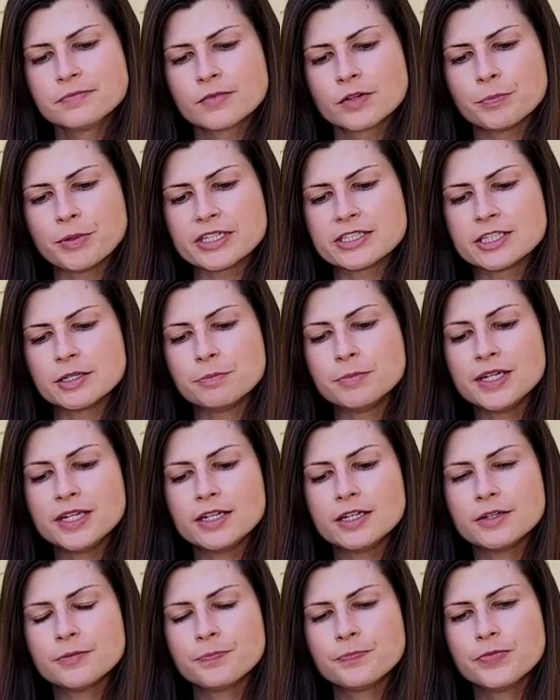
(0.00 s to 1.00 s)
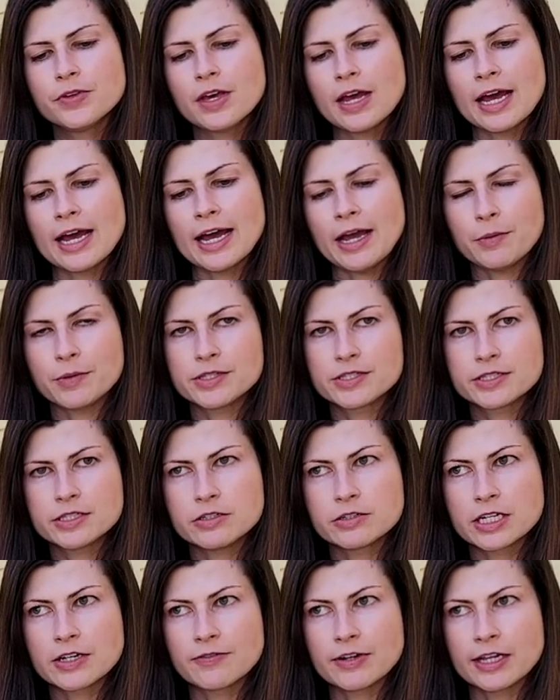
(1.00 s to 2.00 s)
But to me, I would still
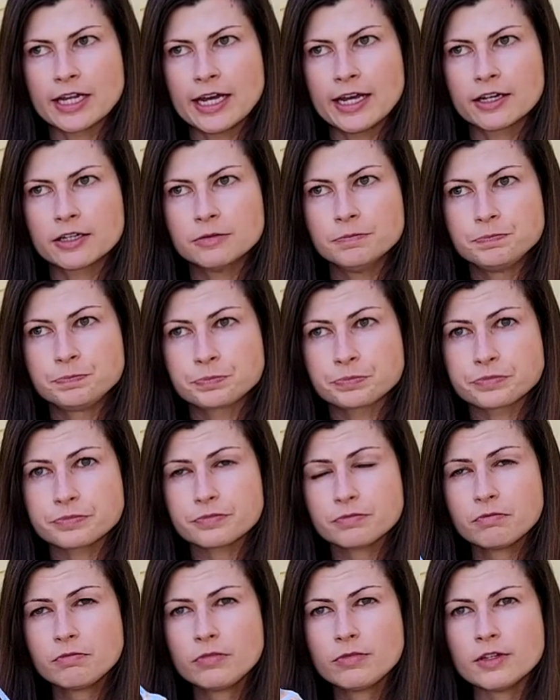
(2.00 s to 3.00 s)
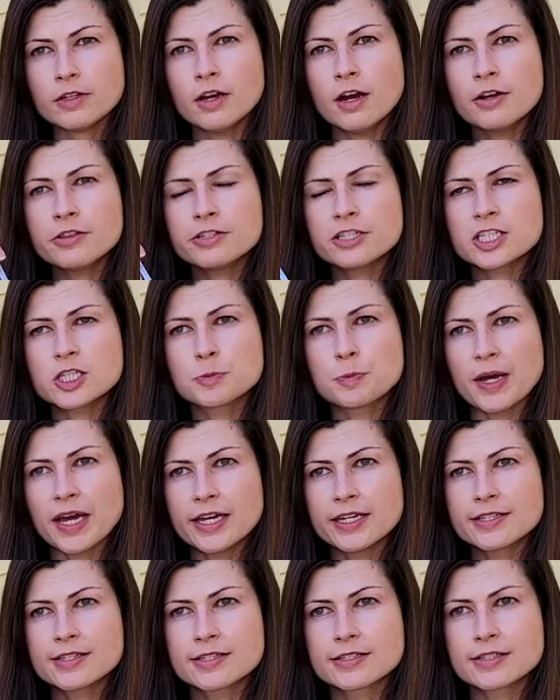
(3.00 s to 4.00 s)
give it like on the
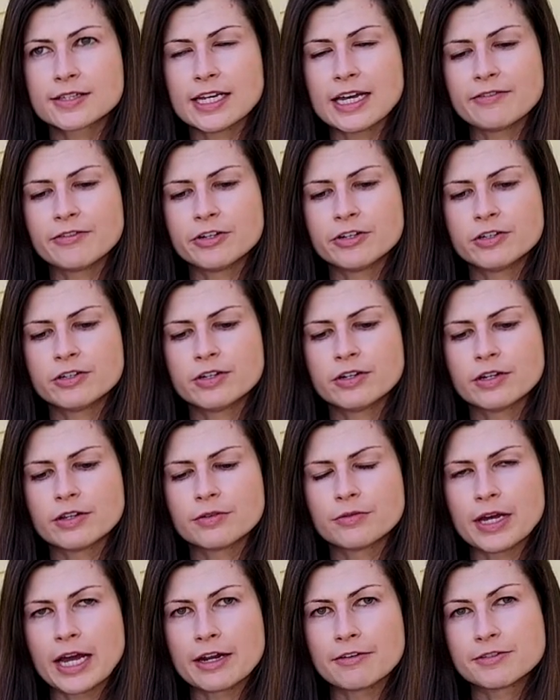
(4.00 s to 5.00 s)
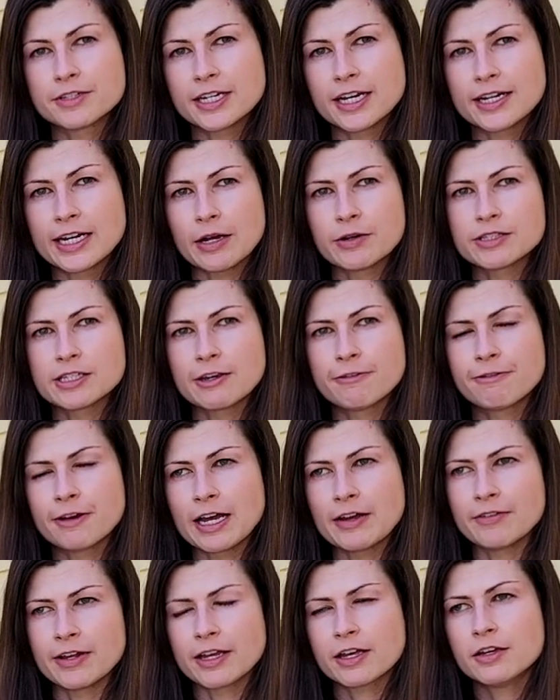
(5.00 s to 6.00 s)
spice level out of 10, I would say
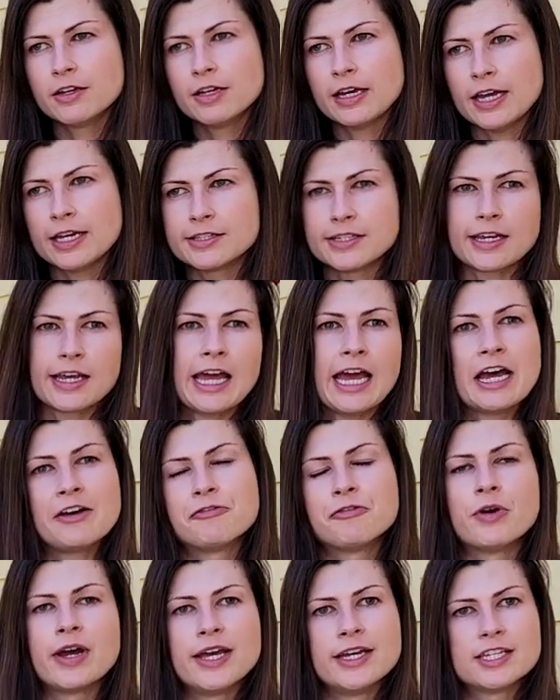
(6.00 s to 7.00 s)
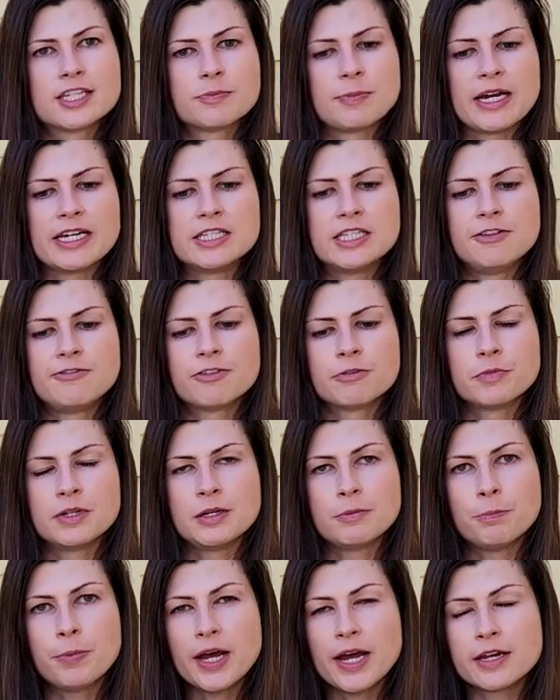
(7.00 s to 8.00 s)
five. Like it's like halfway spicy for me.
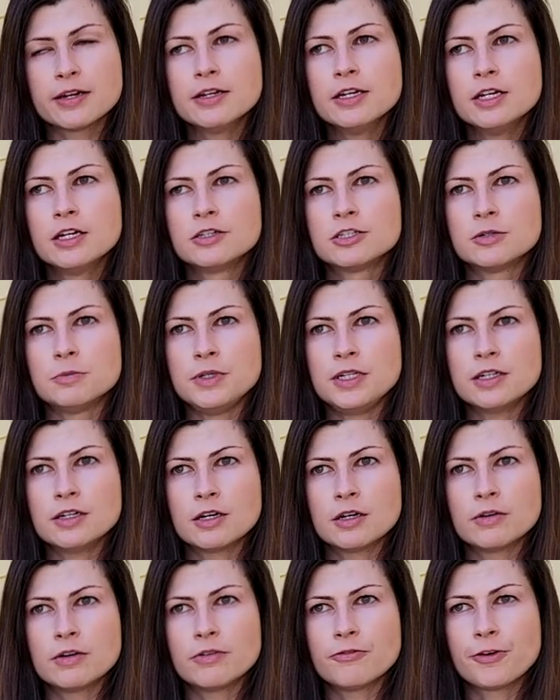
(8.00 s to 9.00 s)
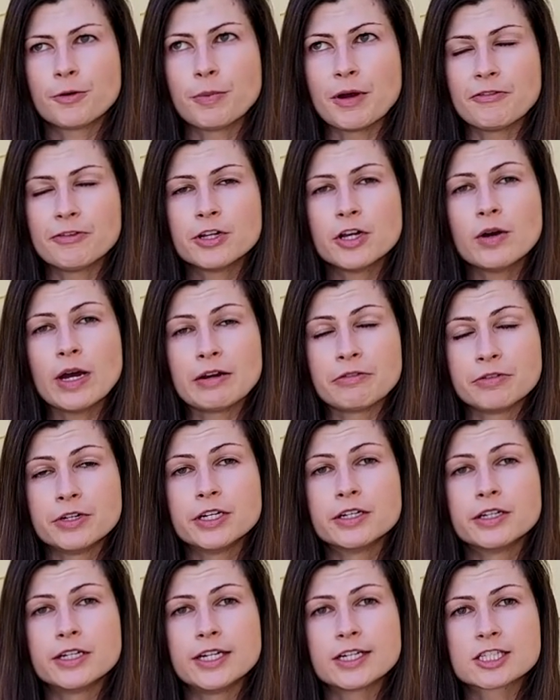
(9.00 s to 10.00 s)
But to me, on, for buffalo, I
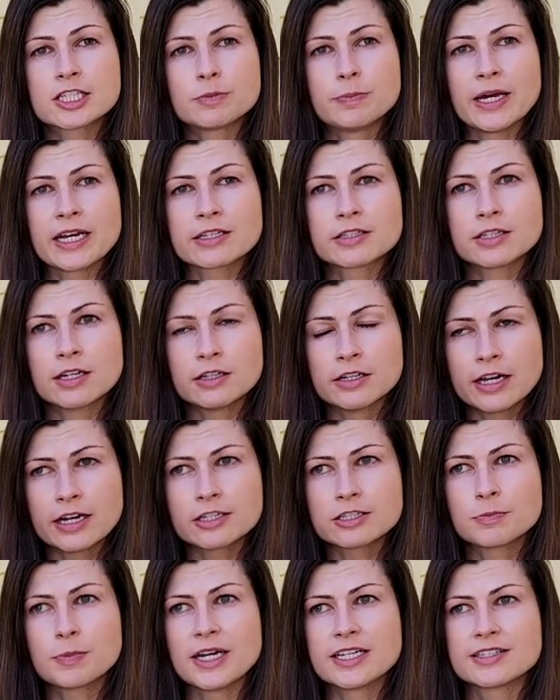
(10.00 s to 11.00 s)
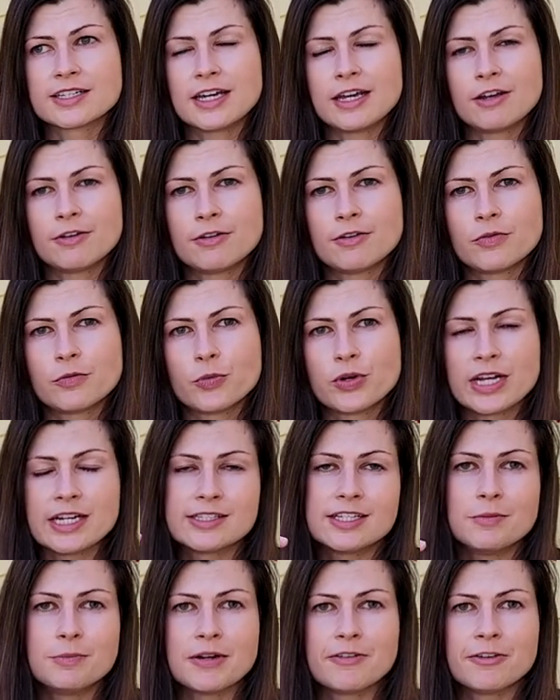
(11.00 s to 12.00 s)
really expect a lot of spice. I, when I
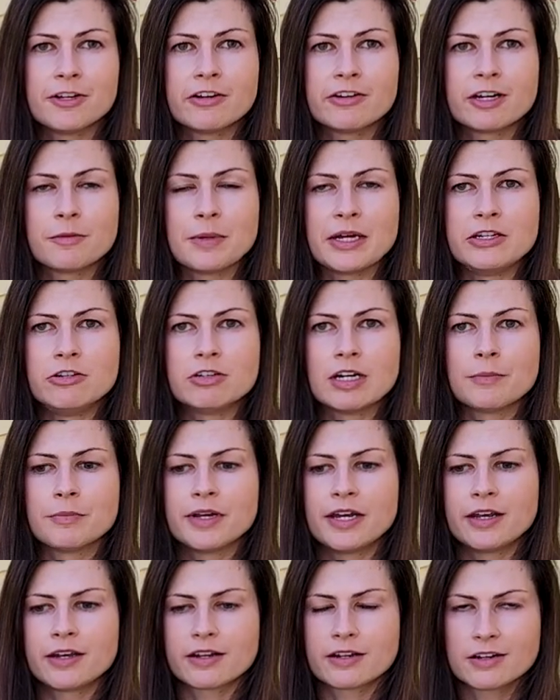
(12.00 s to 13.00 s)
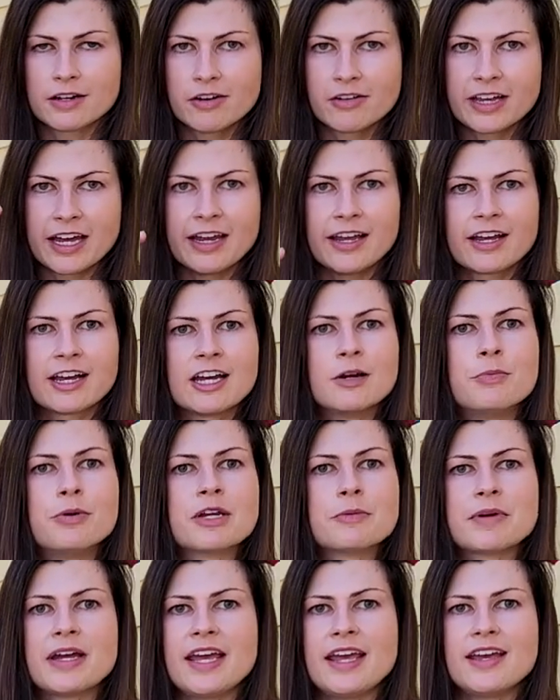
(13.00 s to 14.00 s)
see buffalo on a menu, I'm like, okay, I got to bring
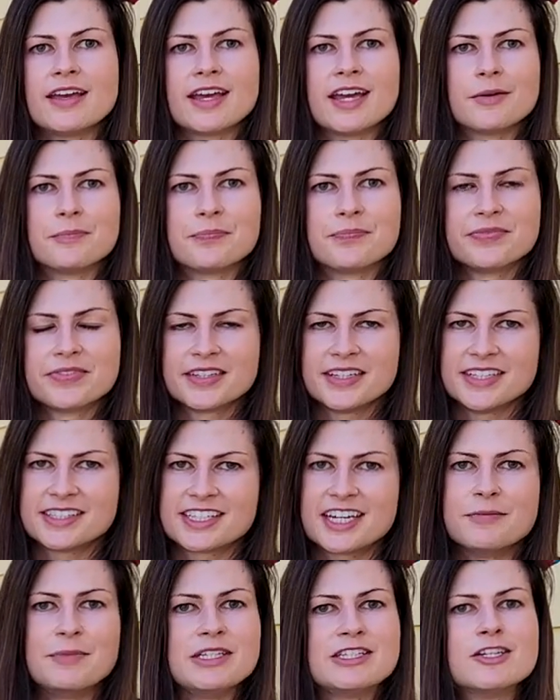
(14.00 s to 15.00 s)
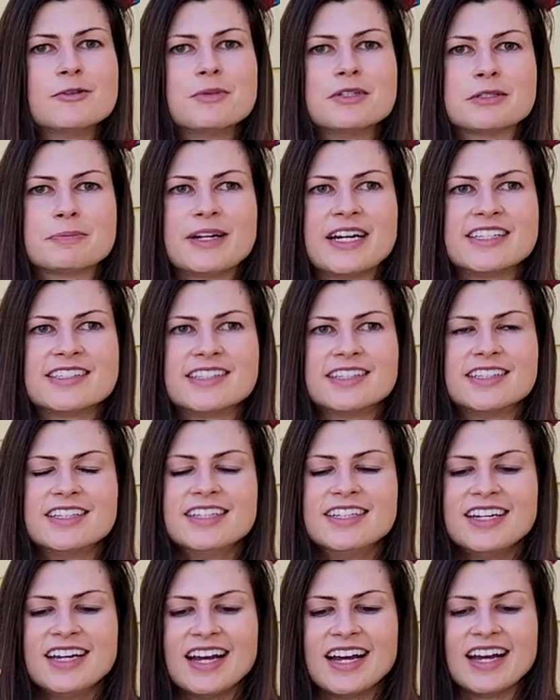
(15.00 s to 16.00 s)
my A game. It's gonna be super spicy.
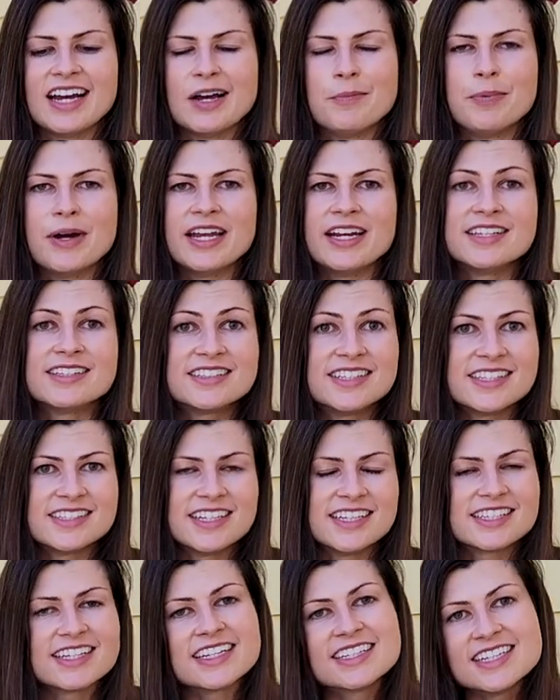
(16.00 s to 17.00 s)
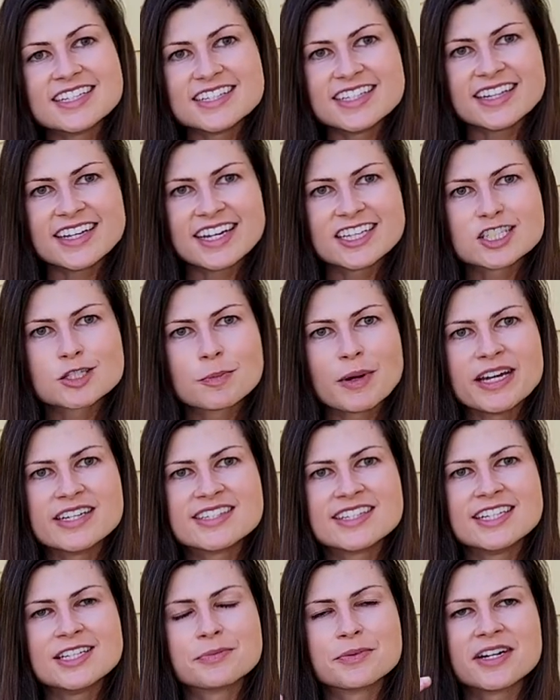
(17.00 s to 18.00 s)
Uh, but it's Disney. It's like Disneyland
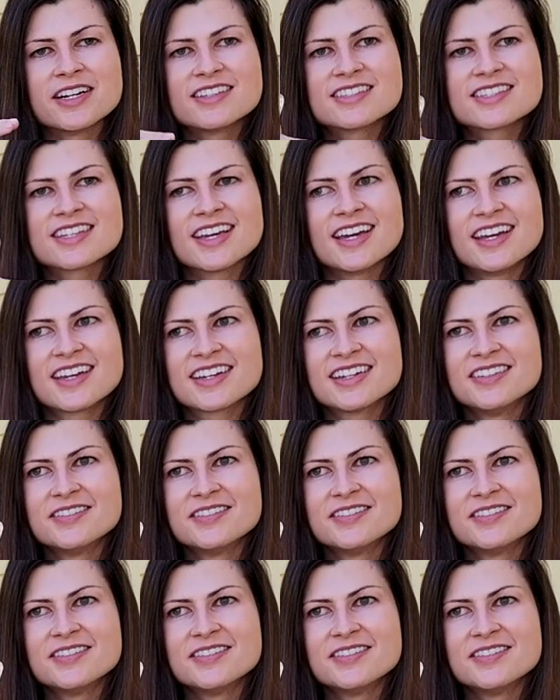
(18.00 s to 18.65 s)
spicy, where it's like,